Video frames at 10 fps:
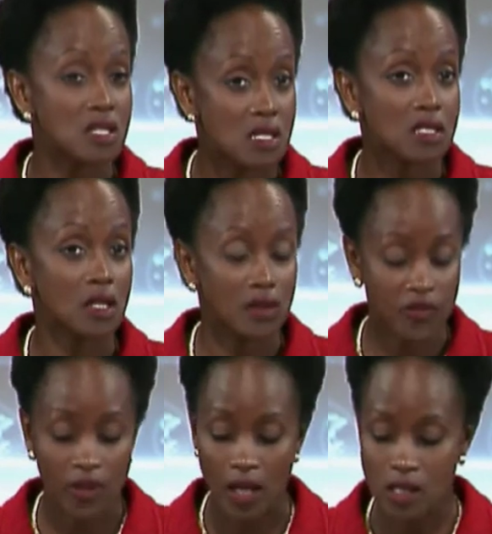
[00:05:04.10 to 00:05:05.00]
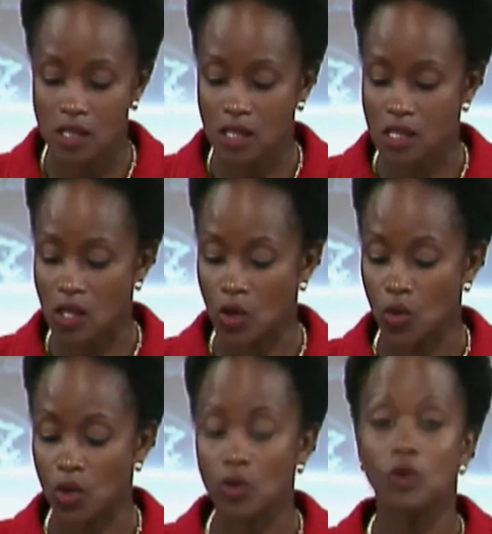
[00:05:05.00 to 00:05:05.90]
is still in flux, and so
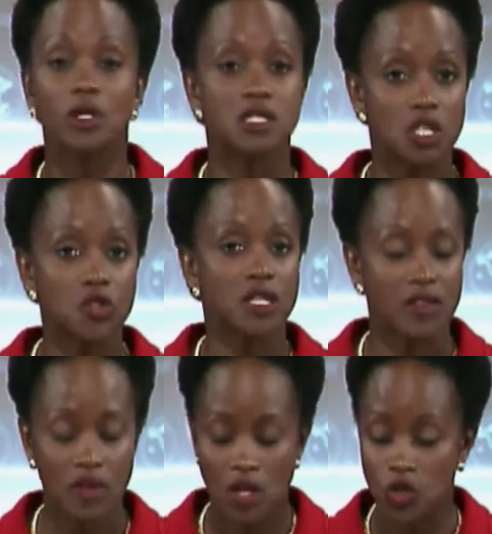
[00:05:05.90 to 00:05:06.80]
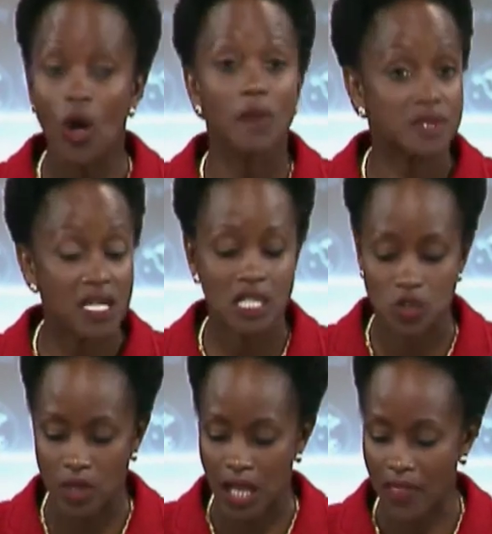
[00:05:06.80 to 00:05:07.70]
we will continue to give you updates
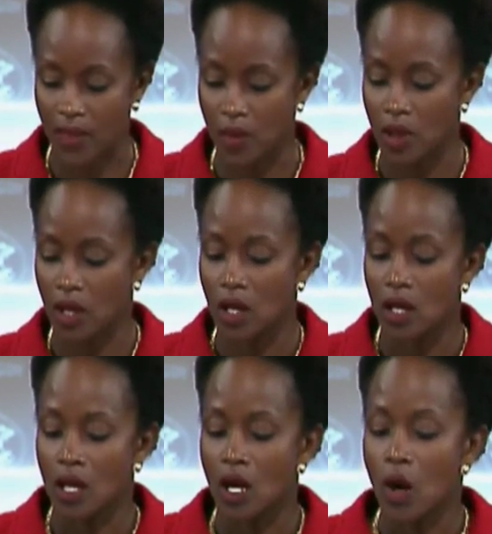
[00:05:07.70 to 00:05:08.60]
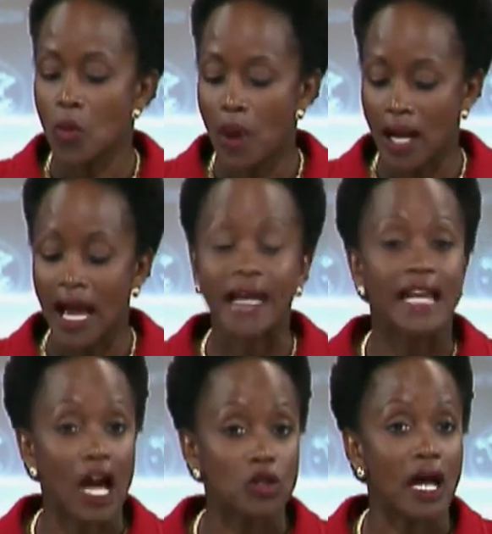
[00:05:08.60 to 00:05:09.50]
as we get them. But I can
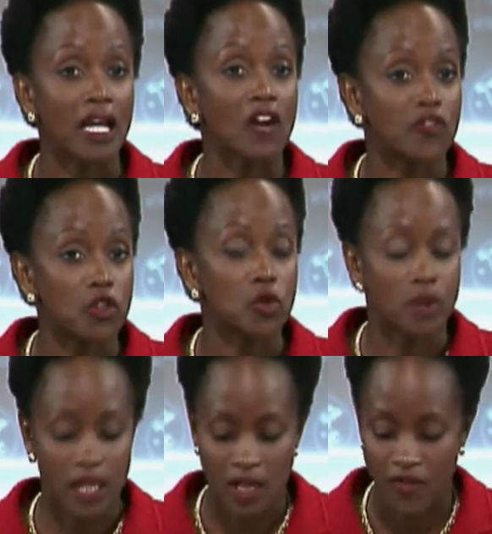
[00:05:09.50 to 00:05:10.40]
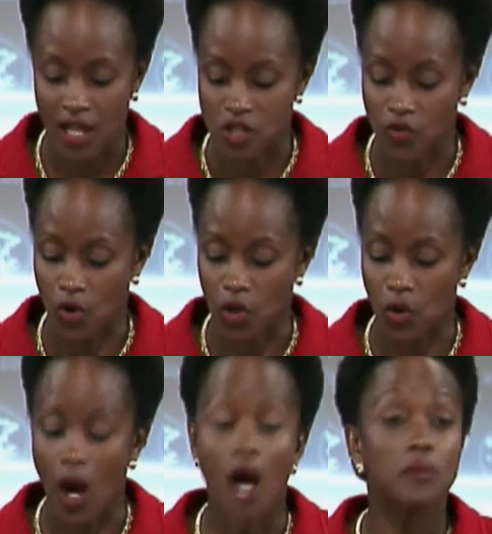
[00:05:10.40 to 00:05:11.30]
outline a few key events for you.
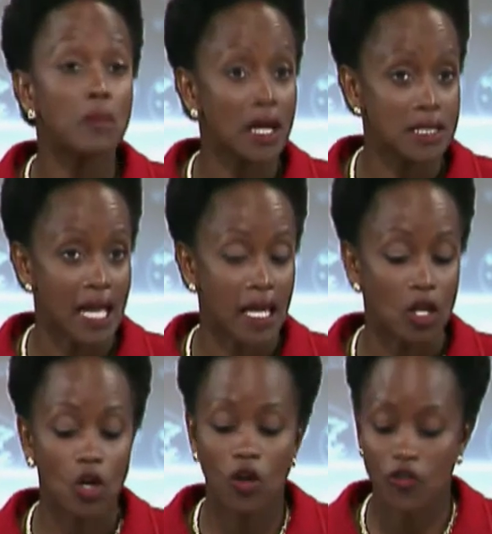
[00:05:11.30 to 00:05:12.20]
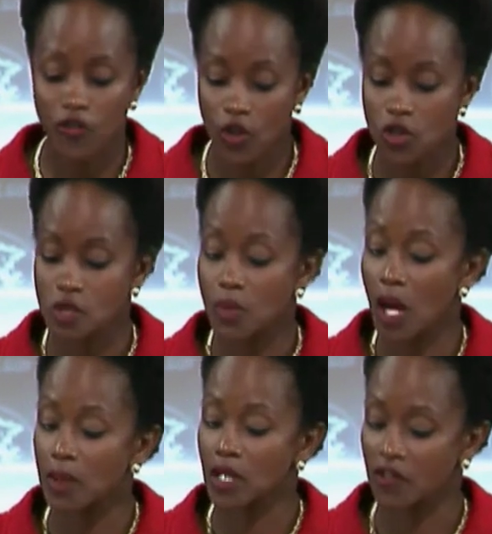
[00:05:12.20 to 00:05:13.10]
On Monday, her first
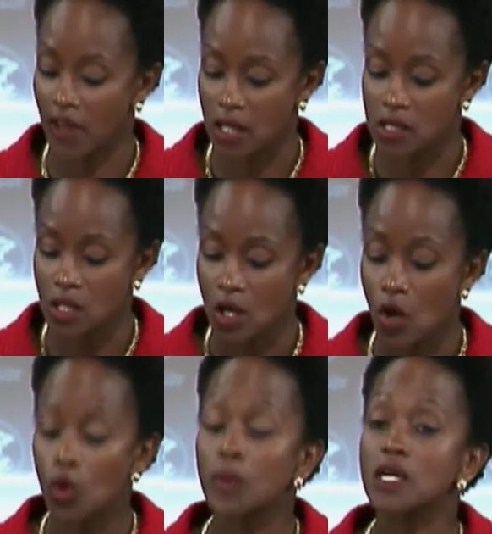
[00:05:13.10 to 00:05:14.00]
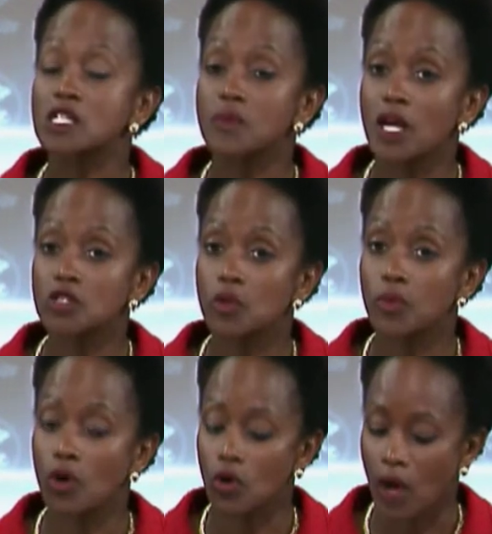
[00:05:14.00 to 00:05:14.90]
public event will be a special
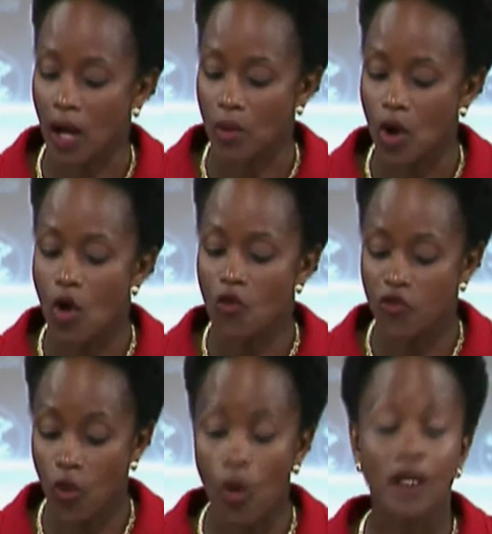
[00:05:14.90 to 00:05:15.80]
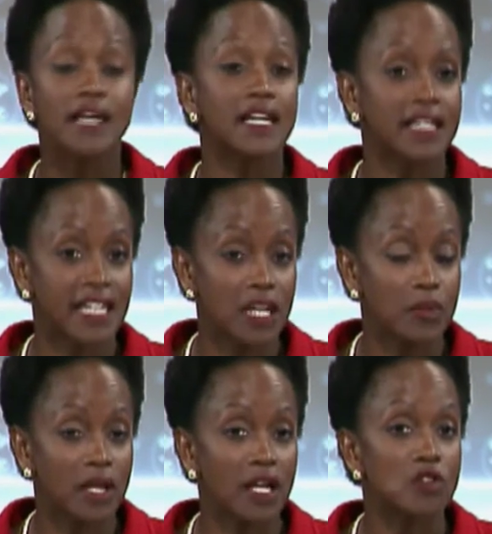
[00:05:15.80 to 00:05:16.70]
program for key
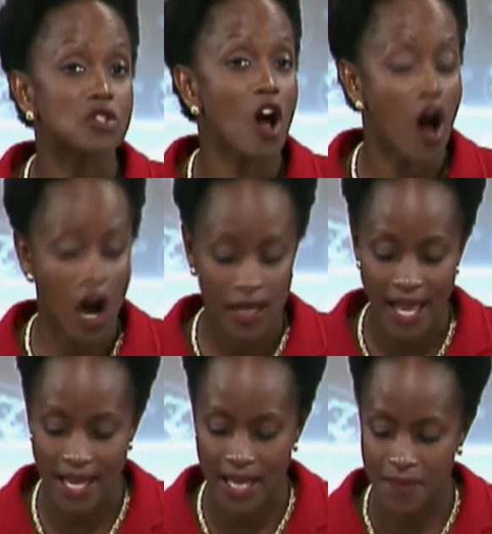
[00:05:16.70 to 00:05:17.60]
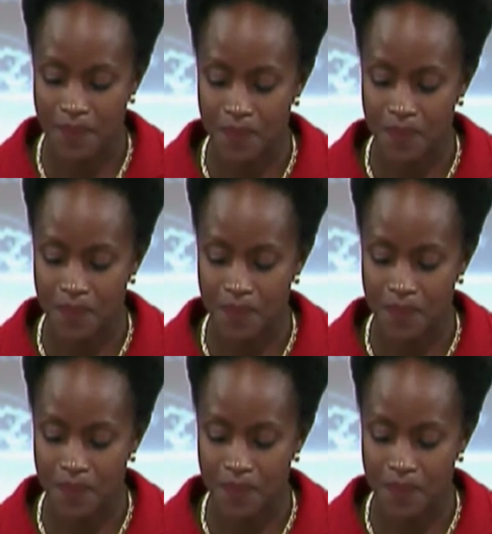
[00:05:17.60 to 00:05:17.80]
players on Haiti